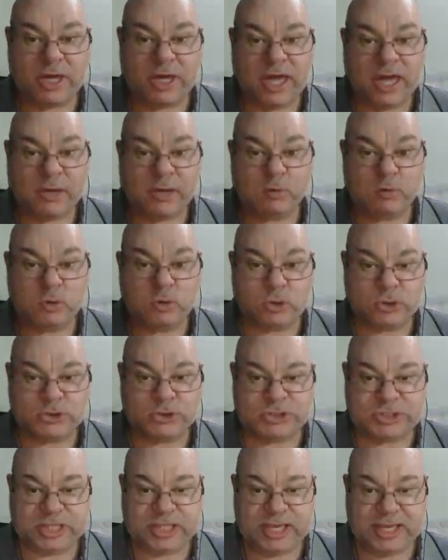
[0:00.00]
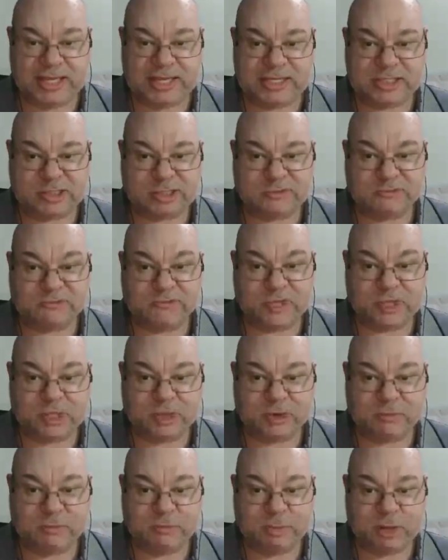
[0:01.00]
catwalk stairs,
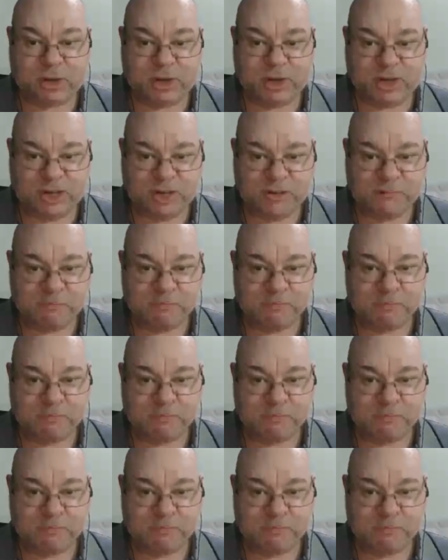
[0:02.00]
followed by